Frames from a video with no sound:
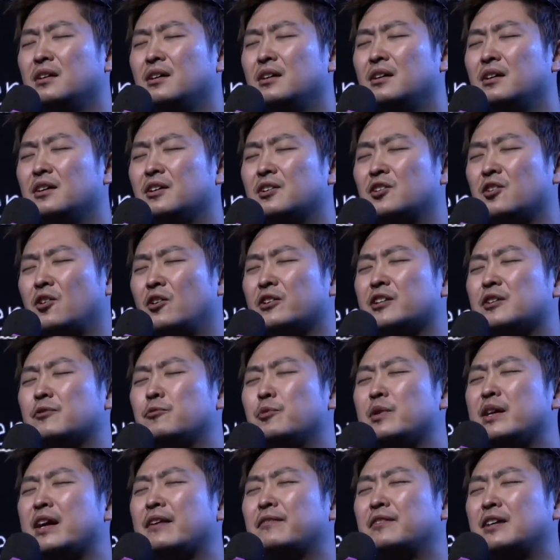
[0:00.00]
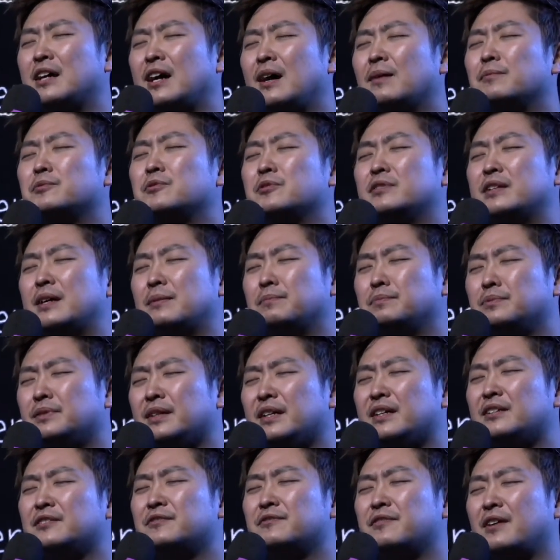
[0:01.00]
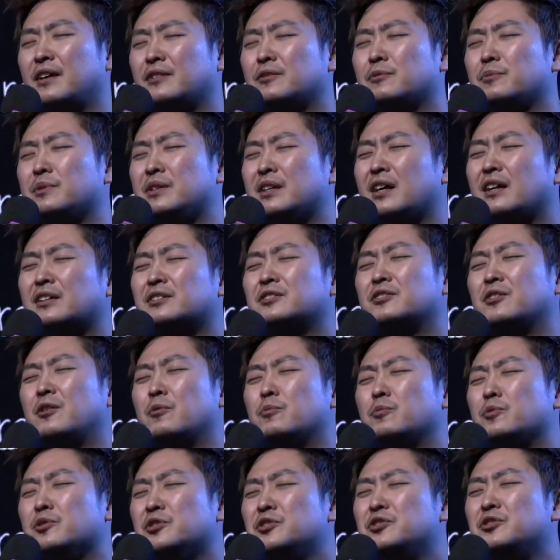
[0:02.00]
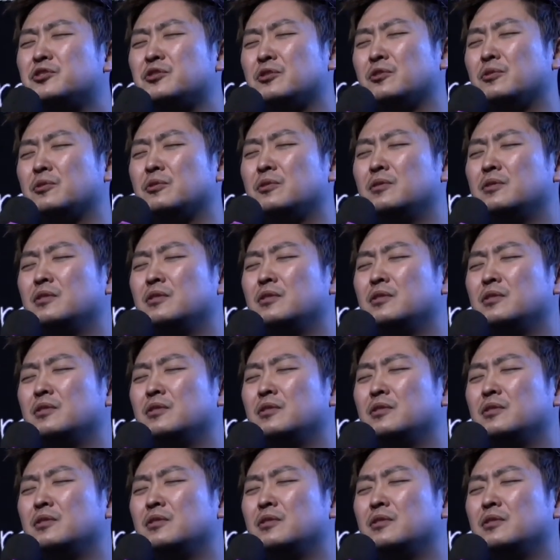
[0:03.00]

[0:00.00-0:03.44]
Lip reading: God, if we have come to that place, Father, we ask God, would you